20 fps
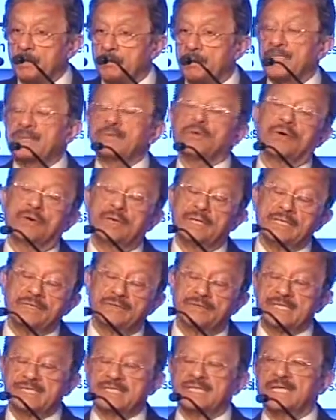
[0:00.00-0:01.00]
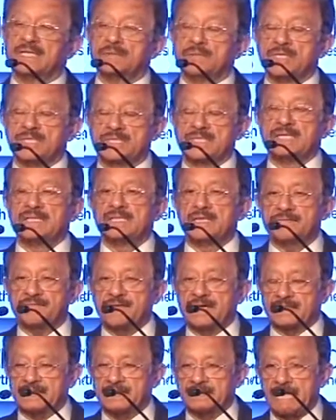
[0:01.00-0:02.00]
but increasingly we're seeing the
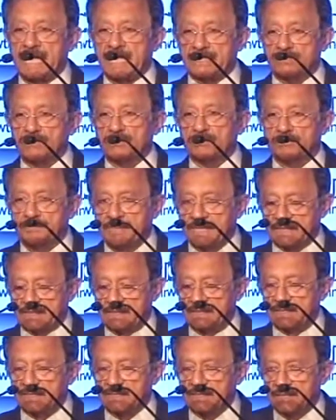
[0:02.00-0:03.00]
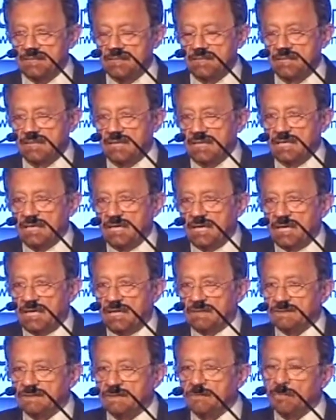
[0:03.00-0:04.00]
effect it has on business.
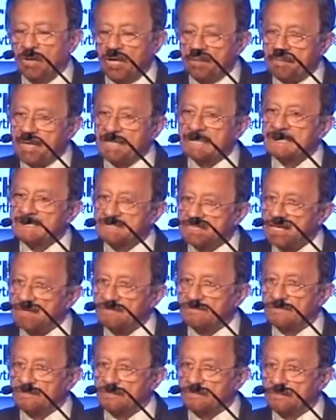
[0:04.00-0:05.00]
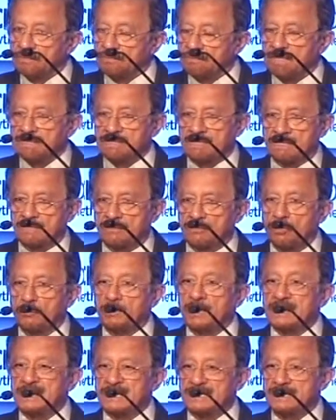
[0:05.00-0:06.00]
The World Bank itself runs a
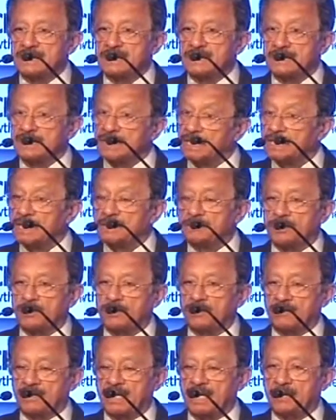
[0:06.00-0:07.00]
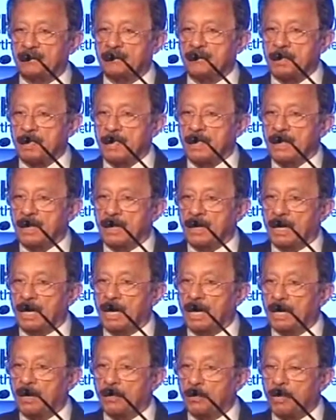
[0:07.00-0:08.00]
global distance learning program
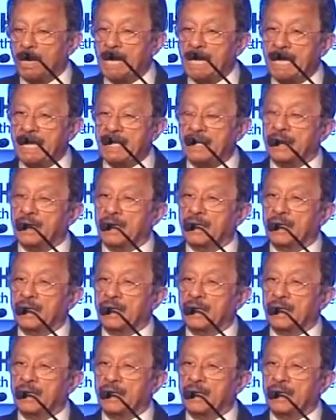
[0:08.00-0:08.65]
where